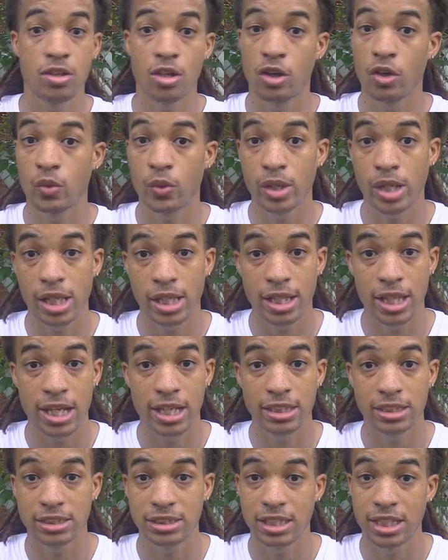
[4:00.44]
you're going to
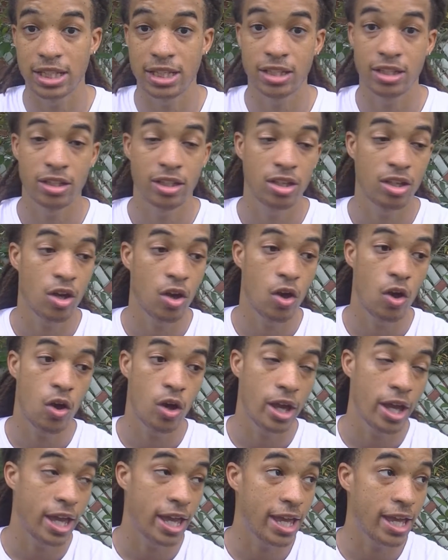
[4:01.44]
realize that
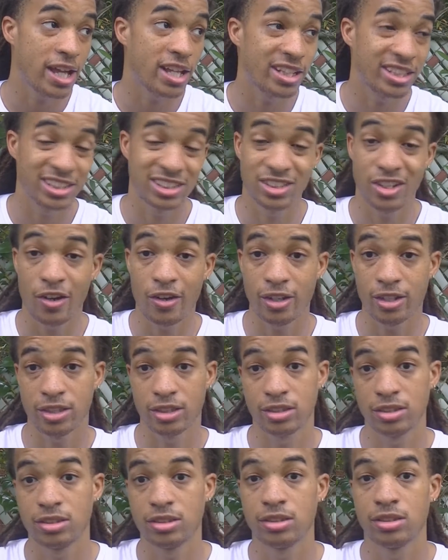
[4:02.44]
hell is
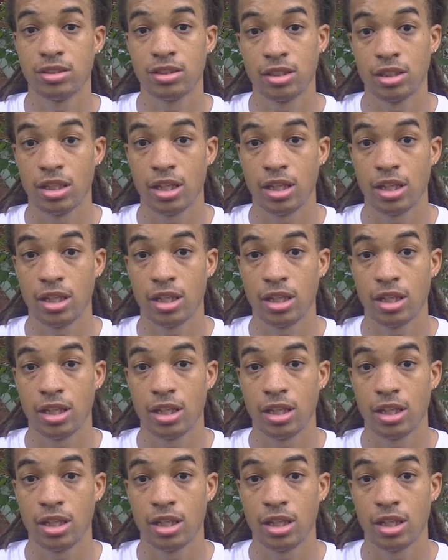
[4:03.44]
darkness